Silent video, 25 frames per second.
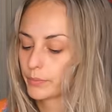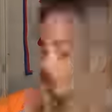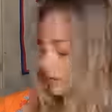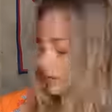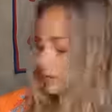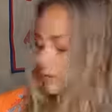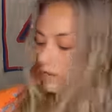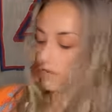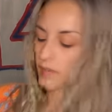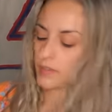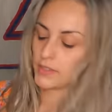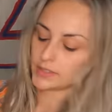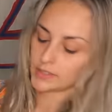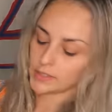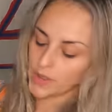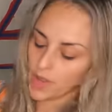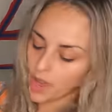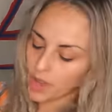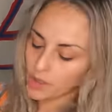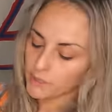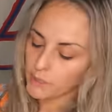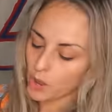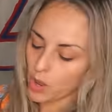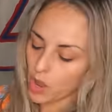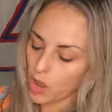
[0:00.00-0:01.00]
So on the
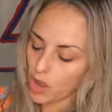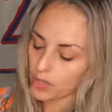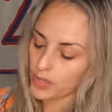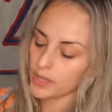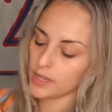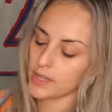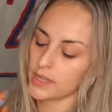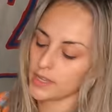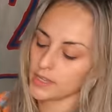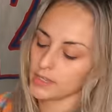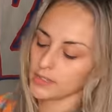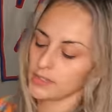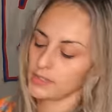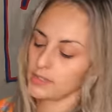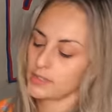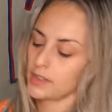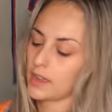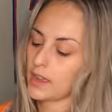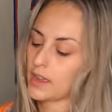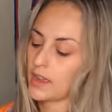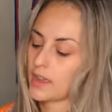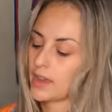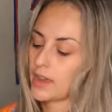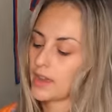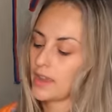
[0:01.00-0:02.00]
side pockets,
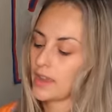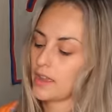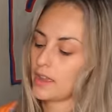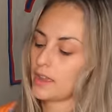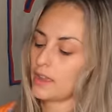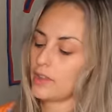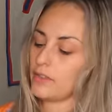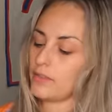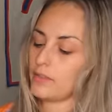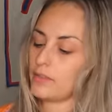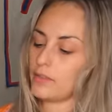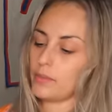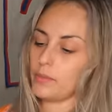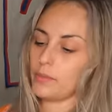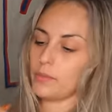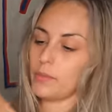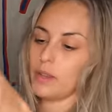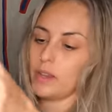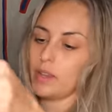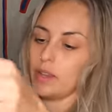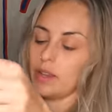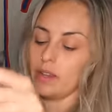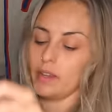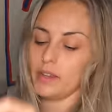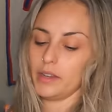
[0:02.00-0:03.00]
I have
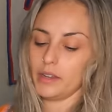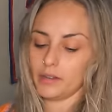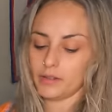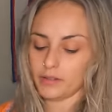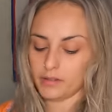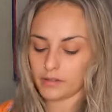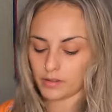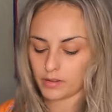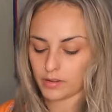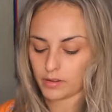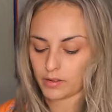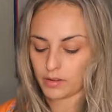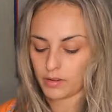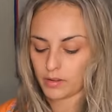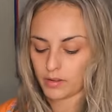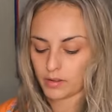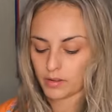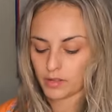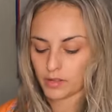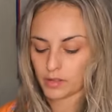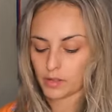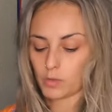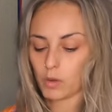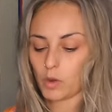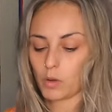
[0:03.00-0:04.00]
my
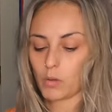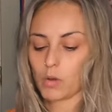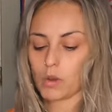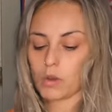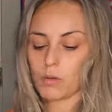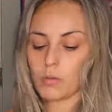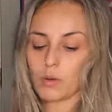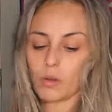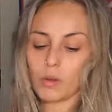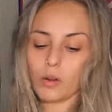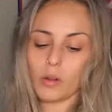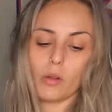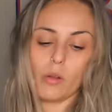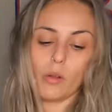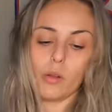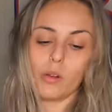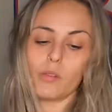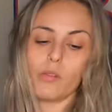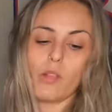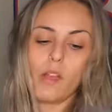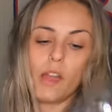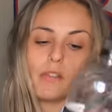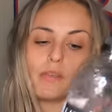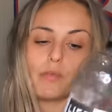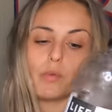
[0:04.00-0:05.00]
smart water bottle
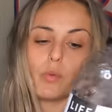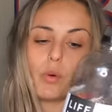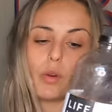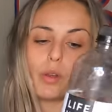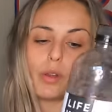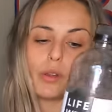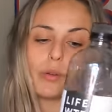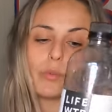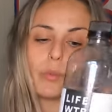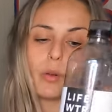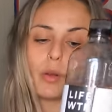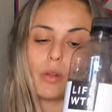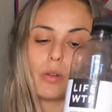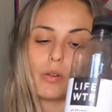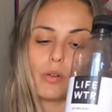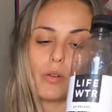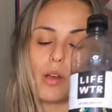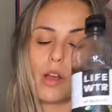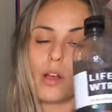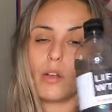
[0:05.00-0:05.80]
or life water bottle.